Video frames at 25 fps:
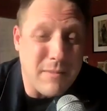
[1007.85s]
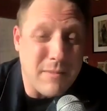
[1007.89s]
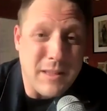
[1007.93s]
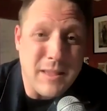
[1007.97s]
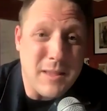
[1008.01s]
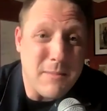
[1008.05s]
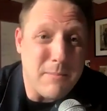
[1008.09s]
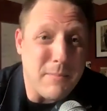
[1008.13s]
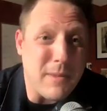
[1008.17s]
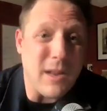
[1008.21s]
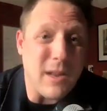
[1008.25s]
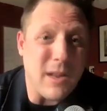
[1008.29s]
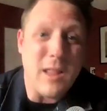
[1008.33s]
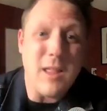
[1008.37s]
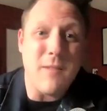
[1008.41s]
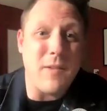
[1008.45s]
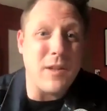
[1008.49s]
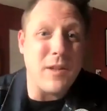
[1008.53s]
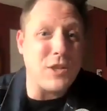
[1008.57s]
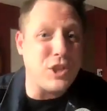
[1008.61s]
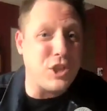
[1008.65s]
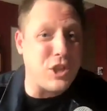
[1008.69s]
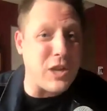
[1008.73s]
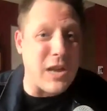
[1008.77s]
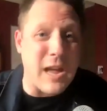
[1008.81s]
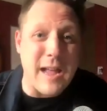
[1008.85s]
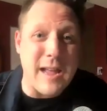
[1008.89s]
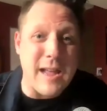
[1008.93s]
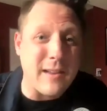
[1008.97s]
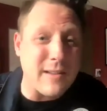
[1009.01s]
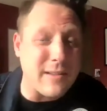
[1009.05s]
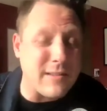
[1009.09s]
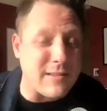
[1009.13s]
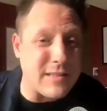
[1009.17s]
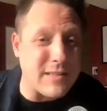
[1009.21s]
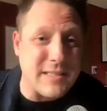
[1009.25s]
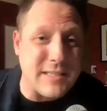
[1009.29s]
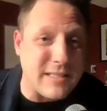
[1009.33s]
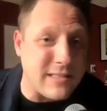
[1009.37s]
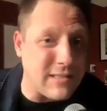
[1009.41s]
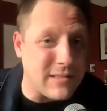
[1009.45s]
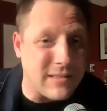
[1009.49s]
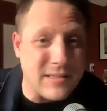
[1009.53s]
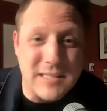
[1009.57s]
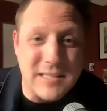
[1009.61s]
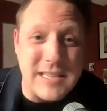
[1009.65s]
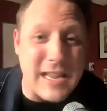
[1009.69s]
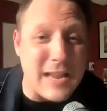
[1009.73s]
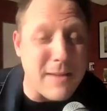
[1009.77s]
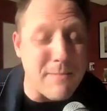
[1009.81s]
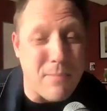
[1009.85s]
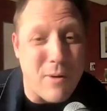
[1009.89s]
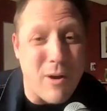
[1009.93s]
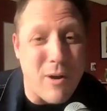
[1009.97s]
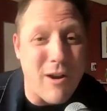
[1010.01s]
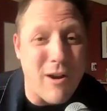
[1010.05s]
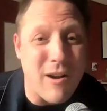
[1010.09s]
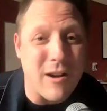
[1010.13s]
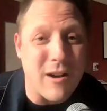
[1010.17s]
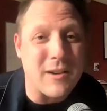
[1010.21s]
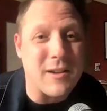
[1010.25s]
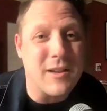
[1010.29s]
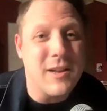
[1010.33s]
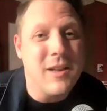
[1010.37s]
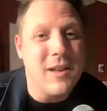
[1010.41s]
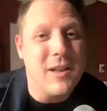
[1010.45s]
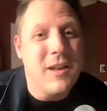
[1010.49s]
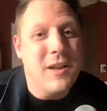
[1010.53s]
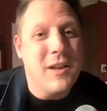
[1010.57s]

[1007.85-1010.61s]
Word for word: in the middle of a giant state park.